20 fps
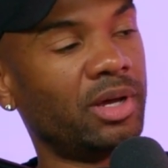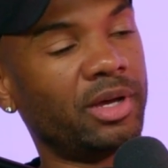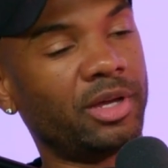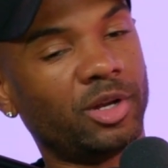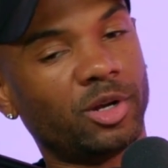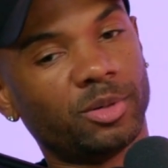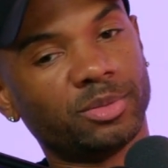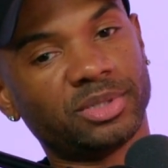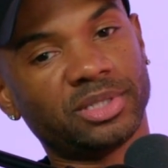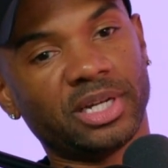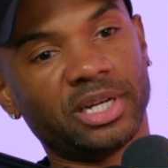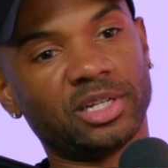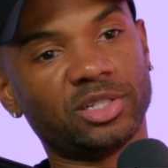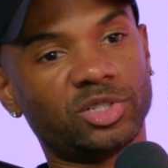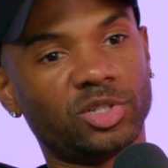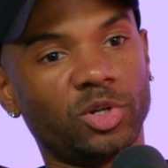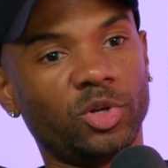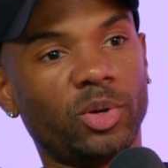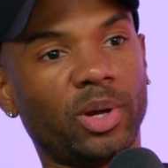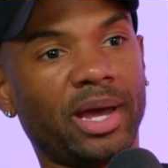You know what I'm saying? So
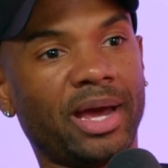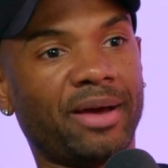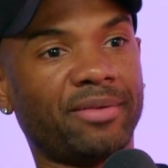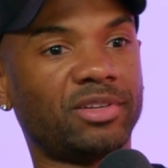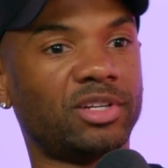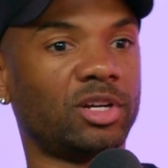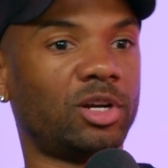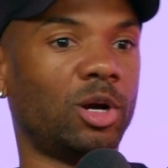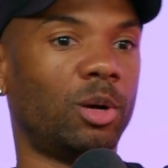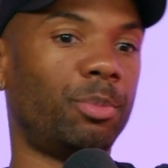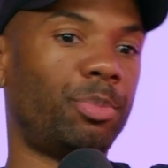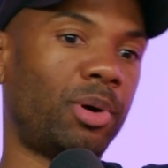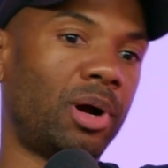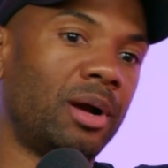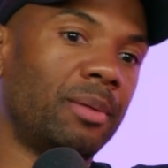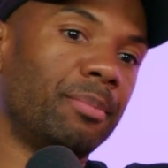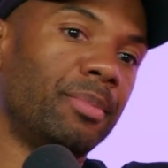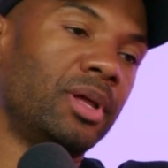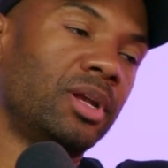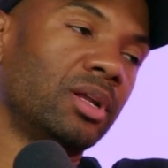you have to
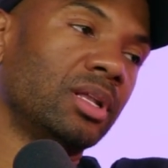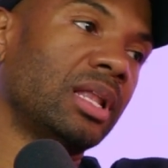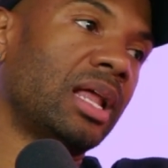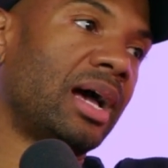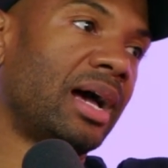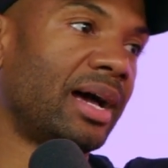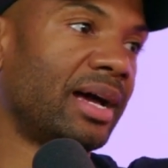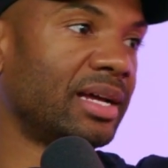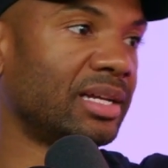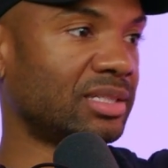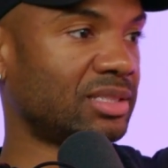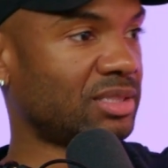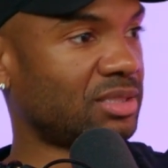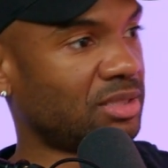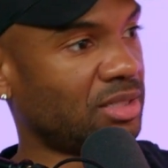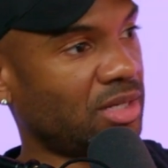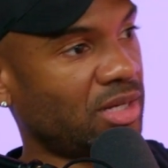compartmentalize